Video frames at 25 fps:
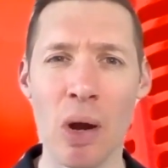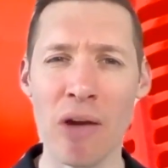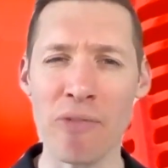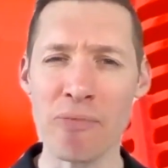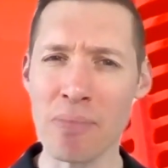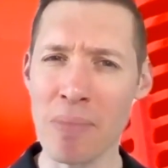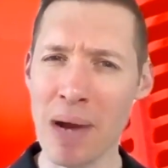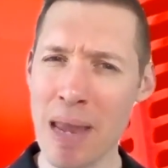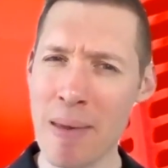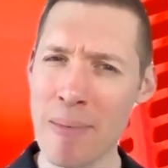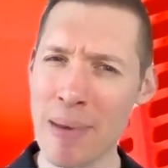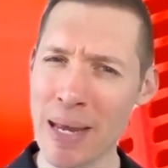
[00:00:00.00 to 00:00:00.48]
I've
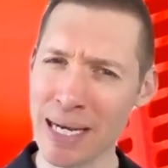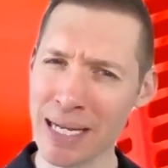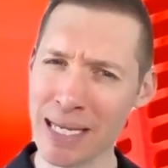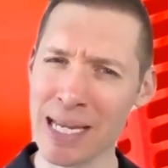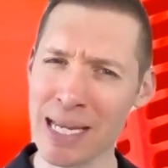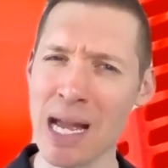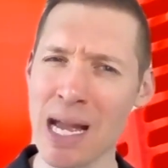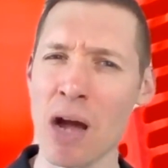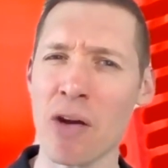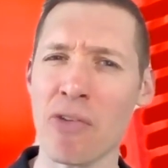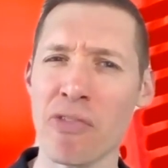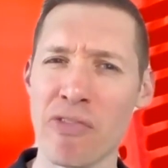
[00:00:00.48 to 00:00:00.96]
maybe had a
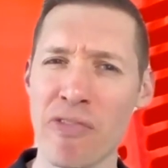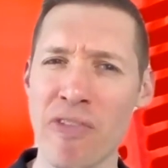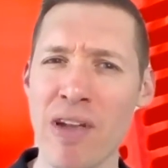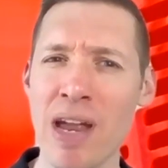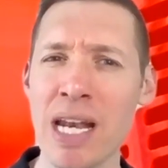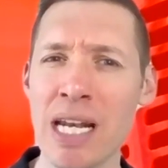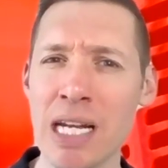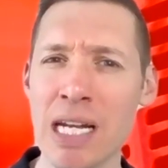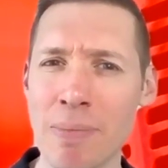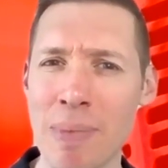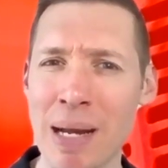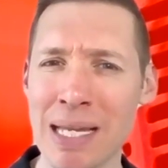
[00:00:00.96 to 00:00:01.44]
gut
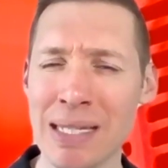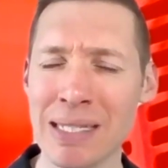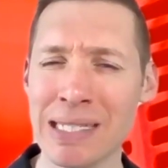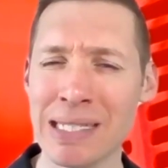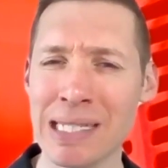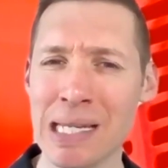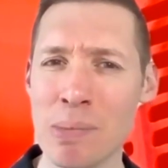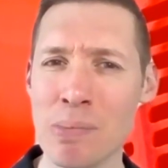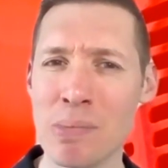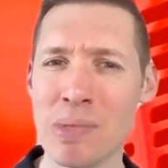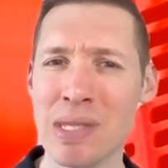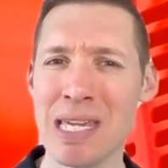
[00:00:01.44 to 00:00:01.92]
feeling about
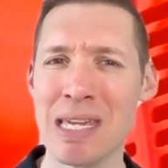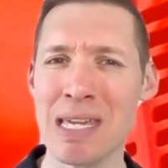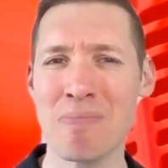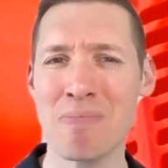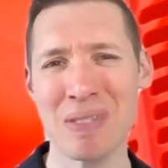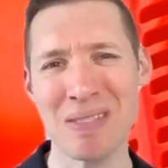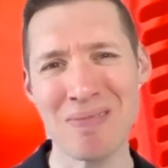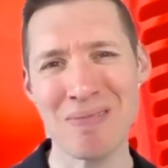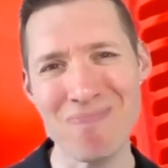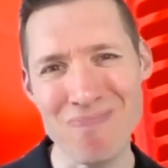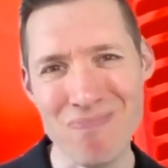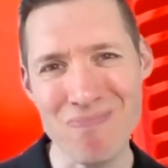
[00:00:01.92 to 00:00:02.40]
something,
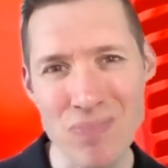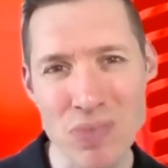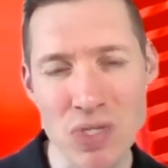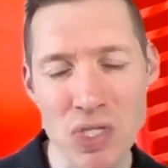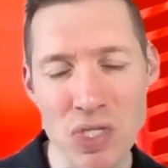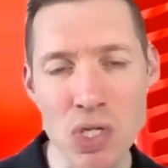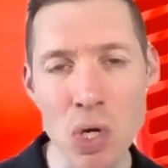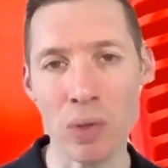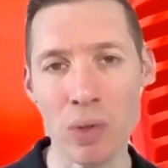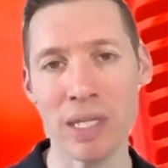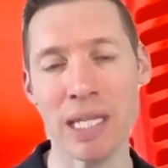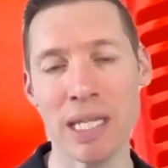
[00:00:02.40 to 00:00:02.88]
but
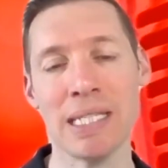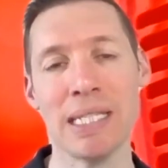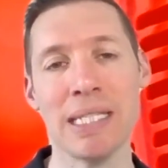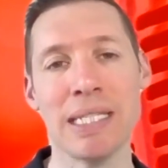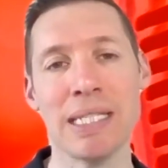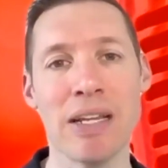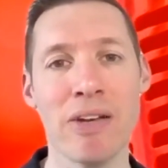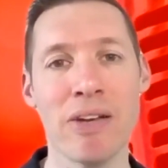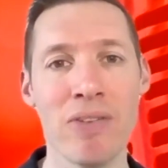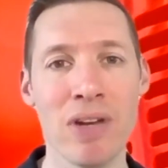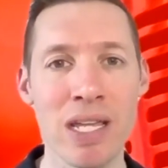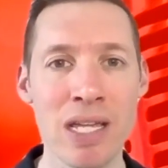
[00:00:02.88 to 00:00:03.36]
not
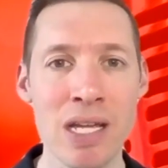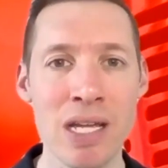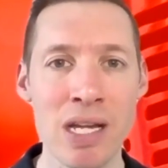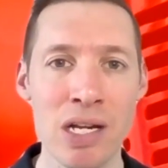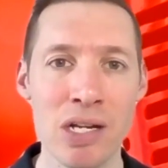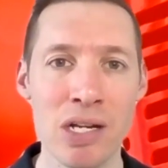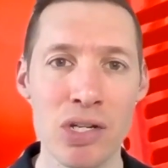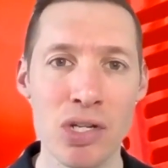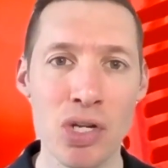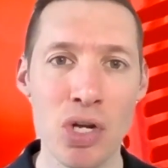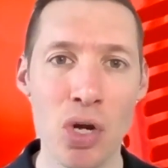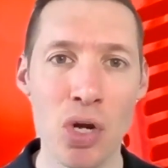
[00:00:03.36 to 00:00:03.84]
necessarily
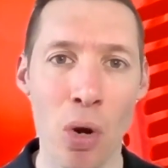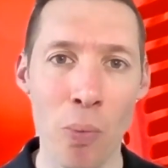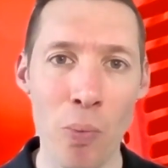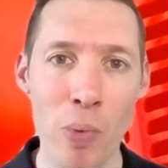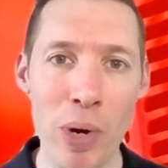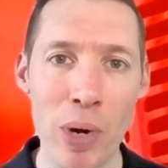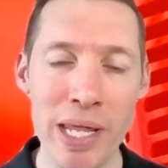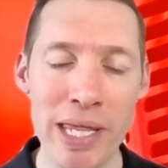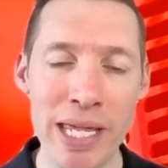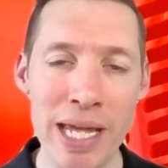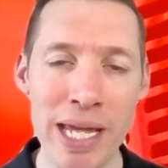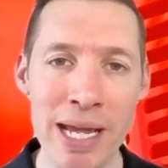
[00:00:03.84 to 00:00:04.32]
gone
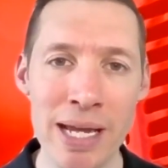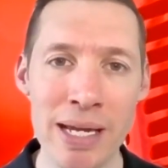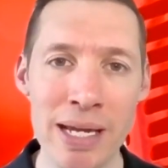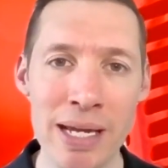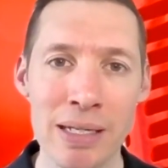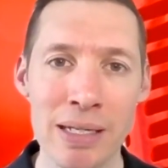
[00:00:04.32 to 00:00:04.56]
with it.